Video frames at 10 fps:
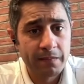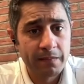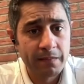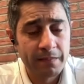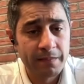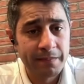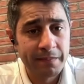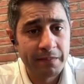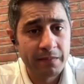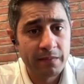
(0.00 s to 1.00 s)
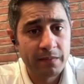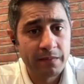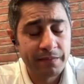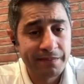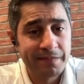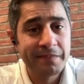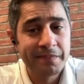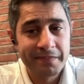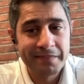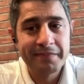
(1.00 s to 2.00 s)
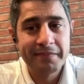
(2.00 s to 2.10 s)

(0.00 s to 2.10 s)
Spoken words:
(not speaking)